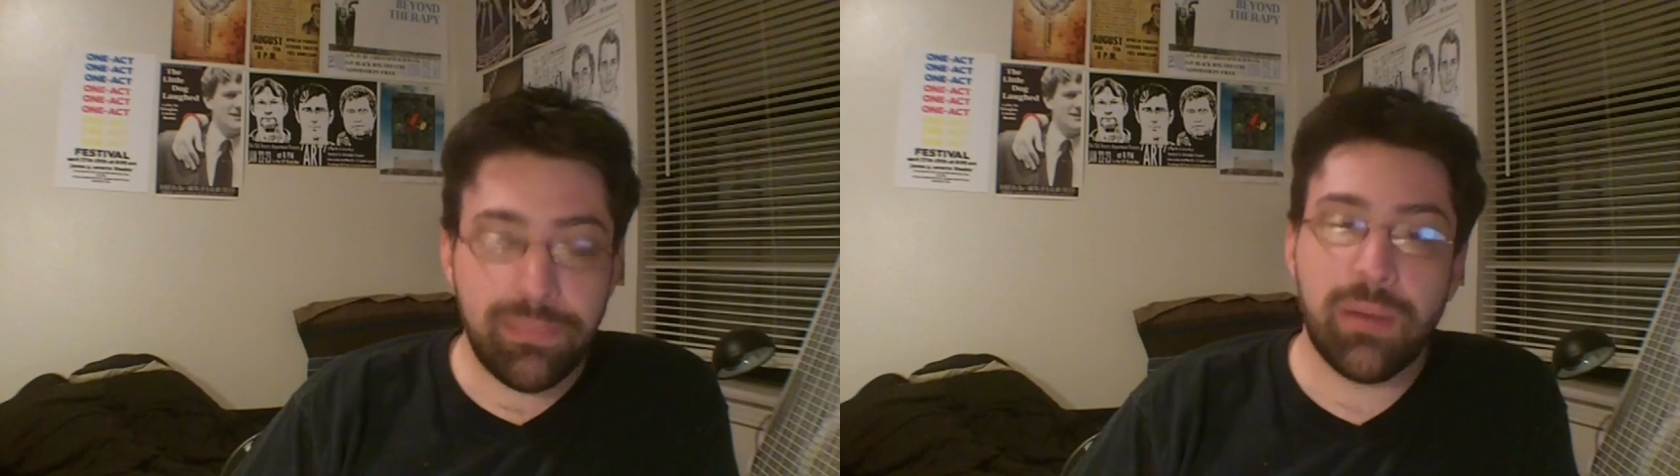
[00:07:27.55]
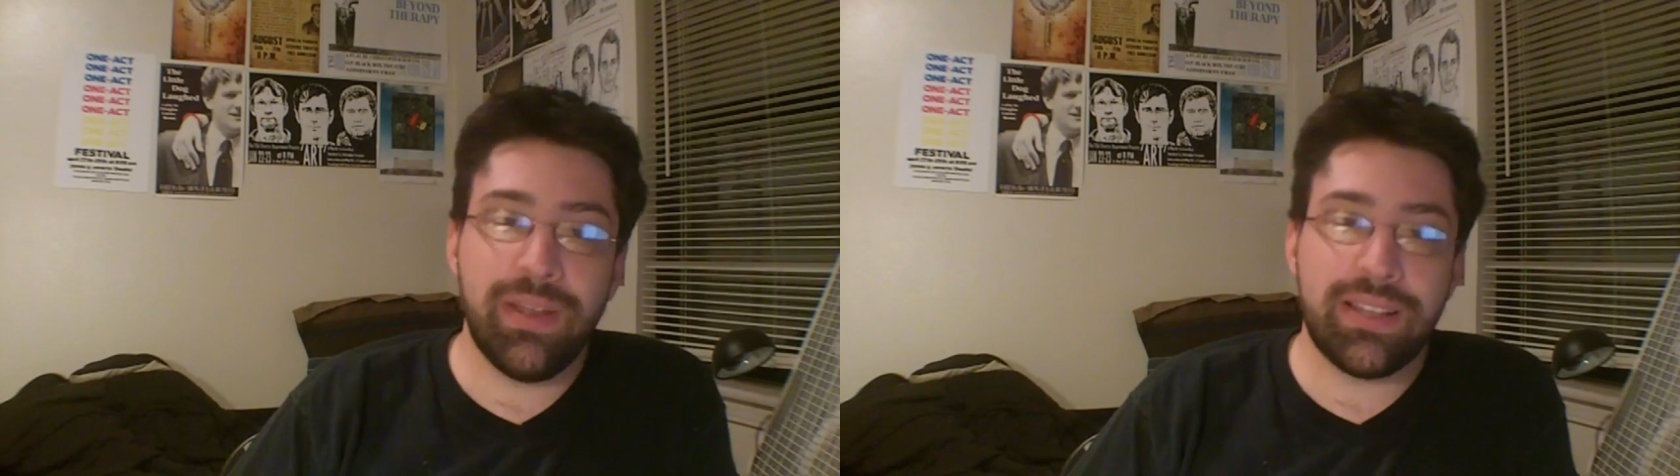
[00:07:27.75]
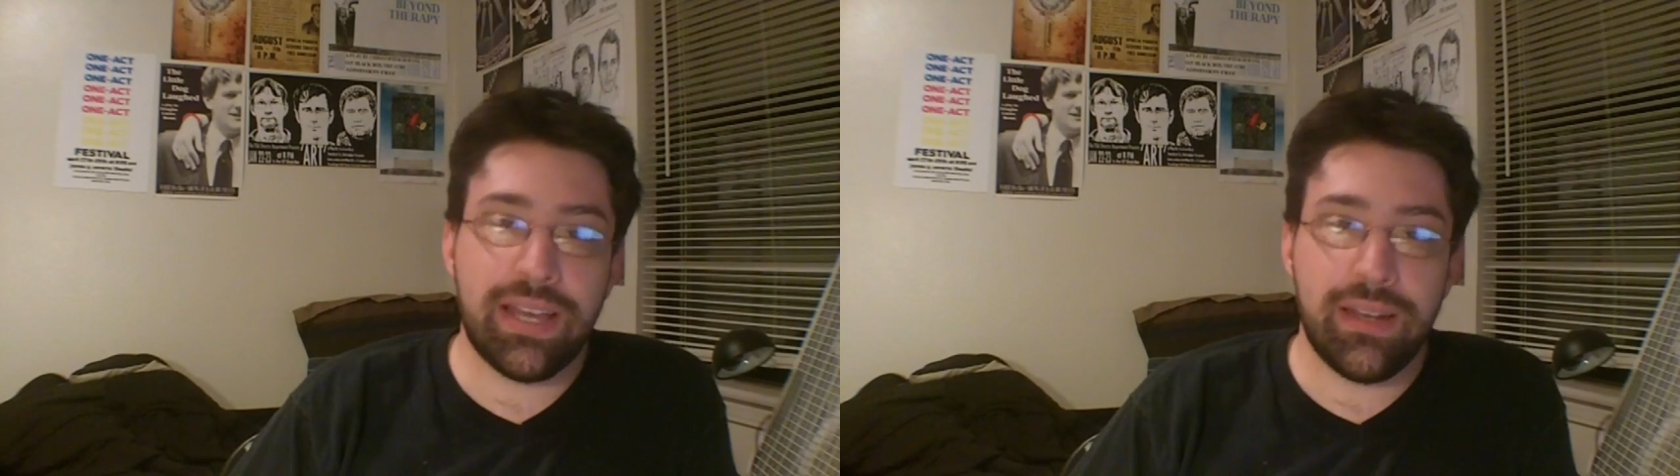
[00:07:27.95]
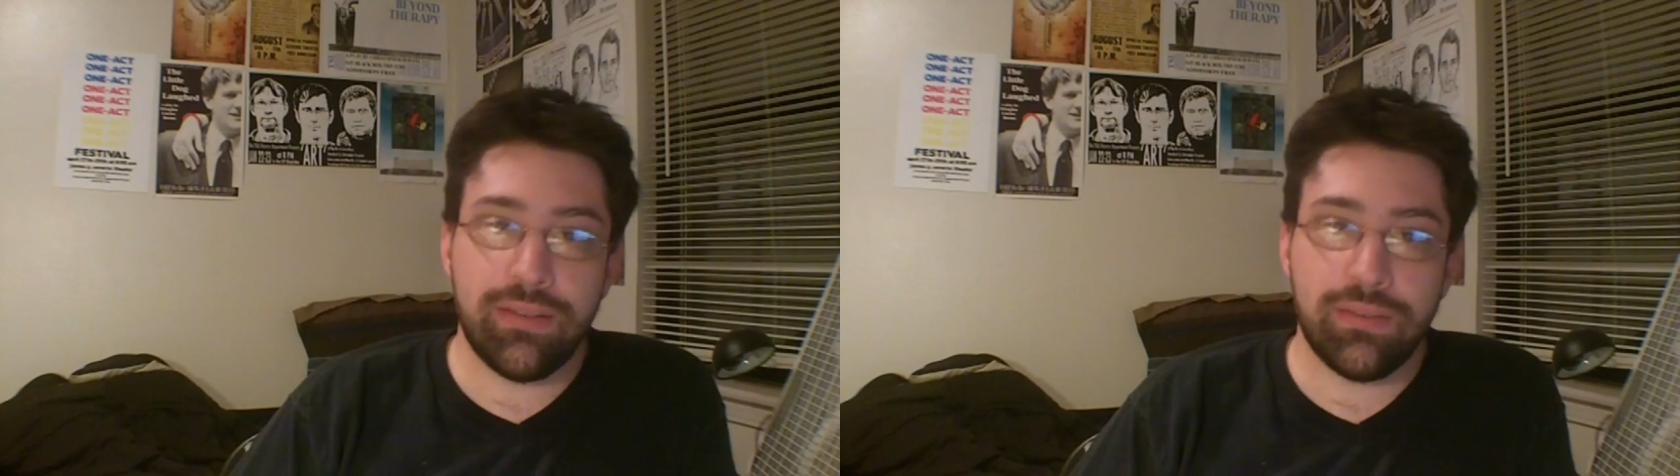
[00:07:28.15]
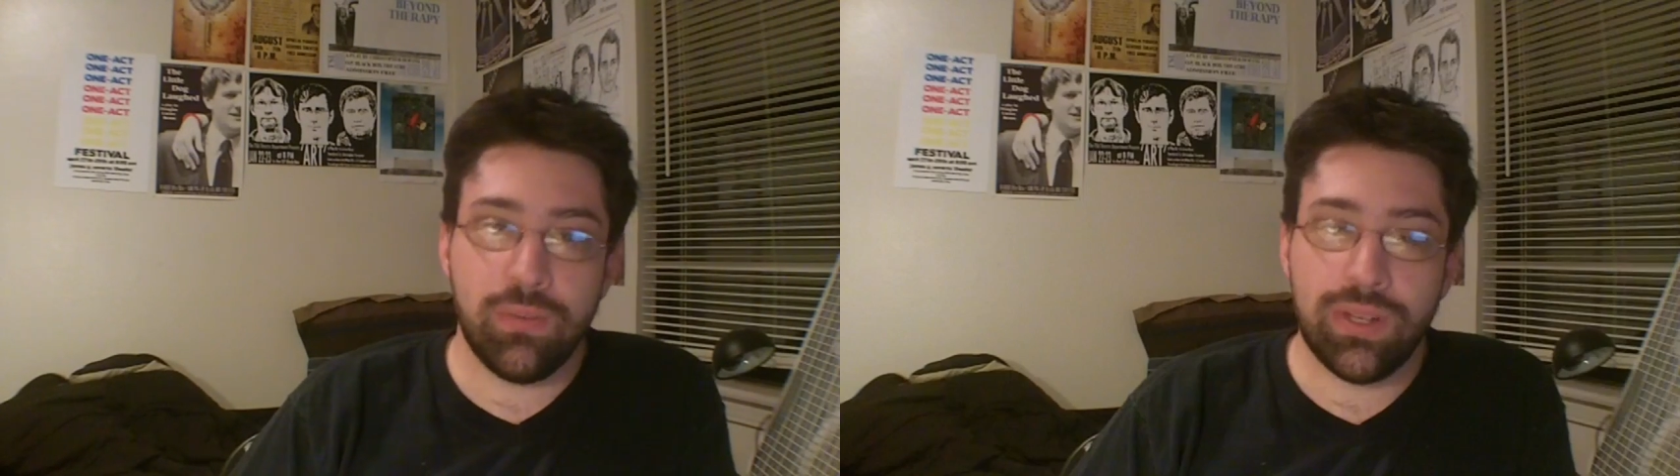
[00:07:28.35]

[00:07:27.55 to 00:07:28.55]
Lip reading: Better make that